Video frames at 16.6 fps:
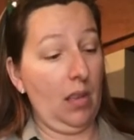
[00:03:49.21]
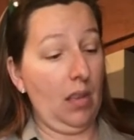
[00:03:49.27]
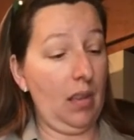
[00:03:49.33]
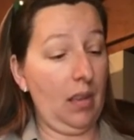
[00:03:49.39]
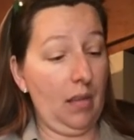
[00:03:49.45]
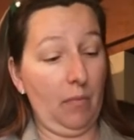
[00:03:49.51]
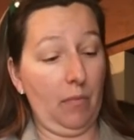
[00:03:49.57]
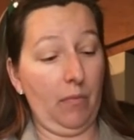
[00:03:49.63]

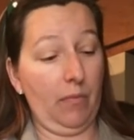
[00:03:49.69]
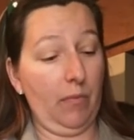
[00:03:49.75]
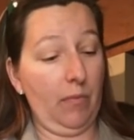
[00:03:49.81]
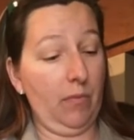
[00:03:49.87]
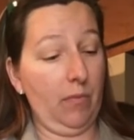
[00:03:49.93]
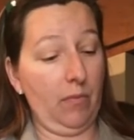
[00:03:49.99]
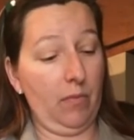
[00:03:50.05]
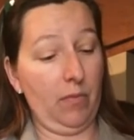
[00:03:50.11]

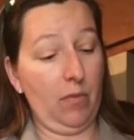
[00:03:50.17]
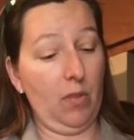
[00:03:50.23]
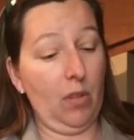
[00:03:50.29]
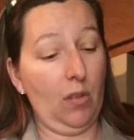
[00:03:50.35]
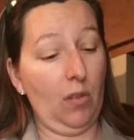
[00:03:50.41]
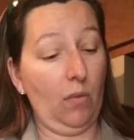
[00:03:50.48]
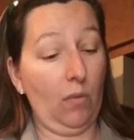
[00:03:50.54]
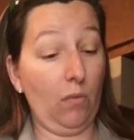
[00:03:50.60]

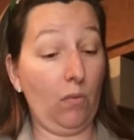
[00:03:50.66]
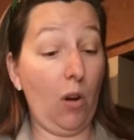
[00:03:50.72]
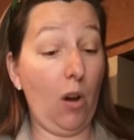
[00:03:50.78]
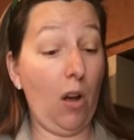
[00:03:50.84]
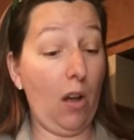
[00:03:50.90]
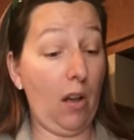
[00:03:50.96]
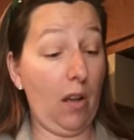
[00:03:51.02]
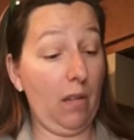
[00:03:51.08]

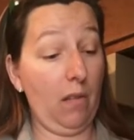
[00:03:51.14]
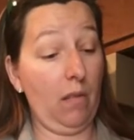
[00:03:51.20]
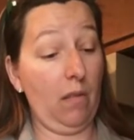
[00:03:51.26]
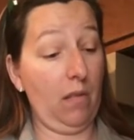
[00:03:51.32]
raw